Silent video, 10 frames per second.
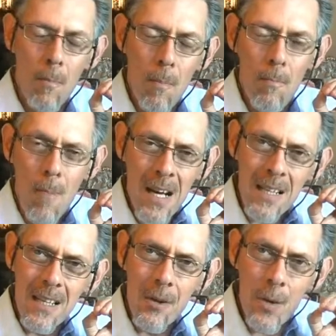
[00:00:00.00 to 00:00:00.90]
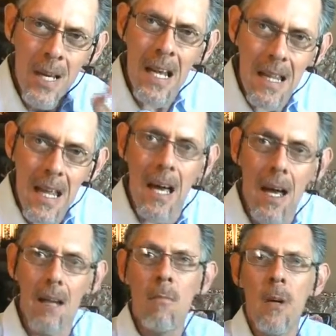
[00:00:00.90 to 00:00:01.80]
by reading
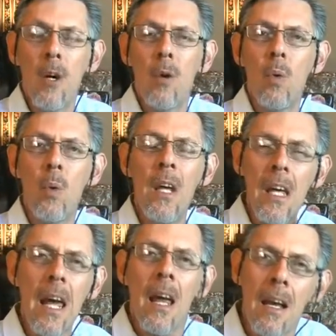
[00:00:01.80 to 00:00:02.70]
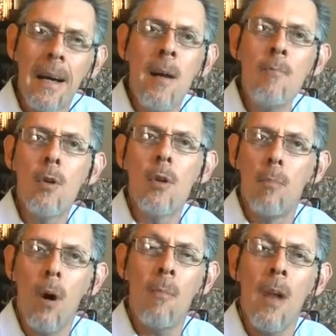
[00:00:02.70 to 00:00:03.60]
that, we can come to the
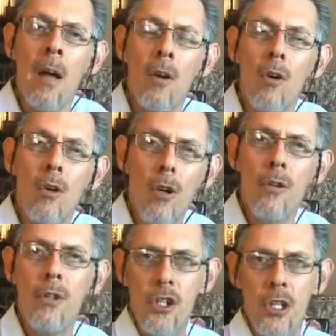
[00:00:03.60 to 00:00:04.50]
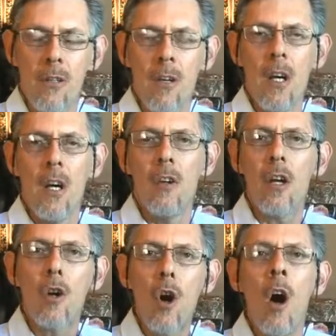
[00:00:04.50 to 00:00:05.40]
bottom line conclusion
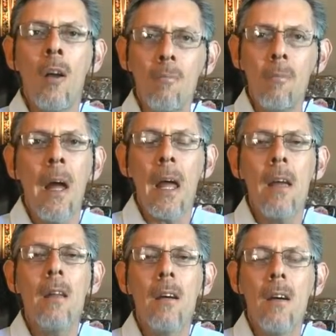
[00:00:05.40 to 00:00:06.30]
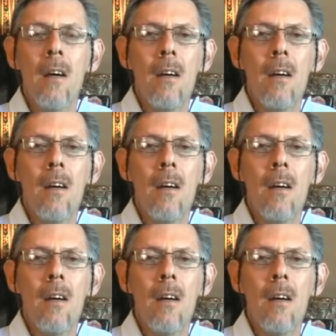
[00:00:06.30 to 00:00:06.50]
that God made